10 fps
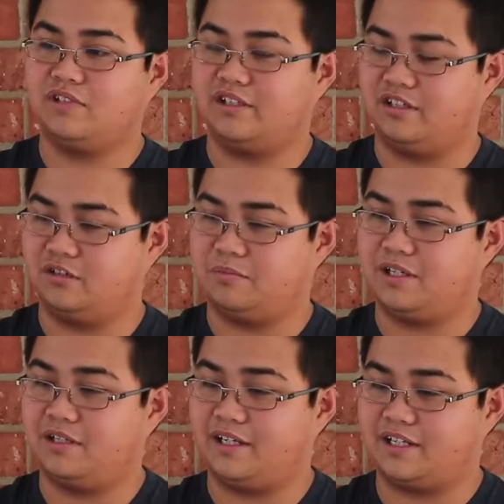and it'll
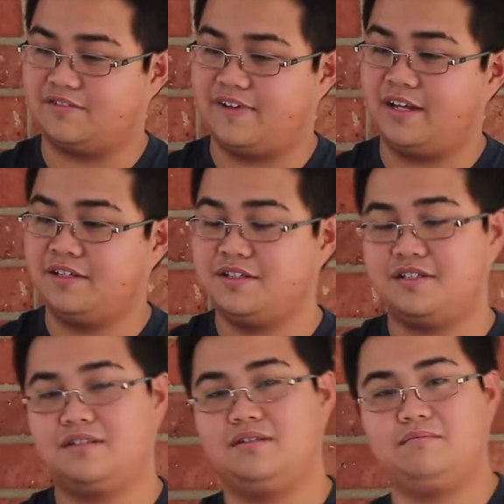appear like it's vanished,
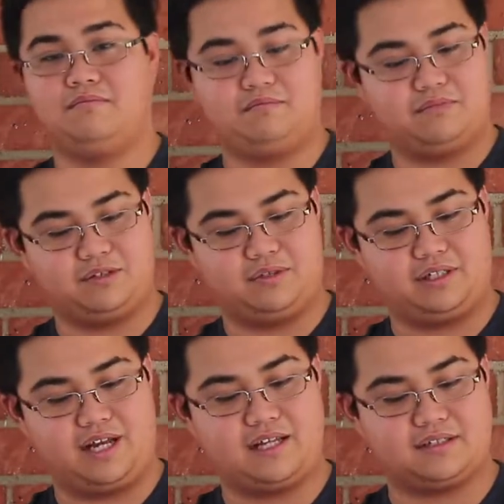but it really
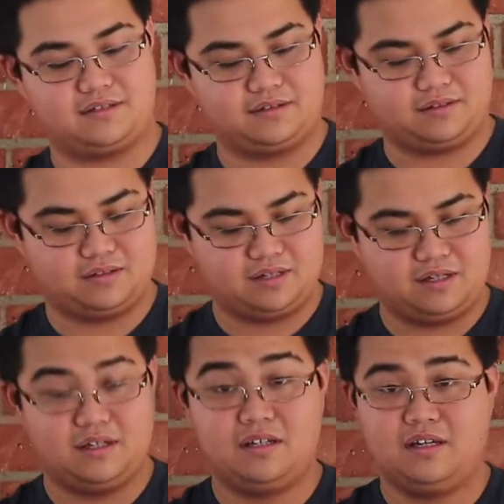hasn't.
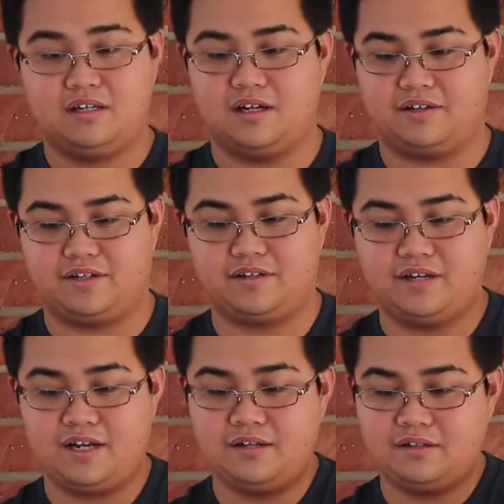Now the other
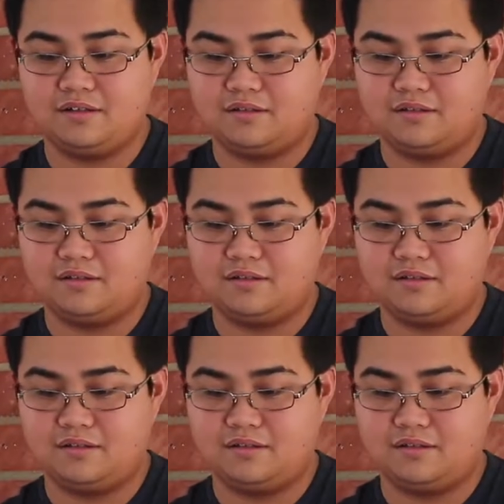hand,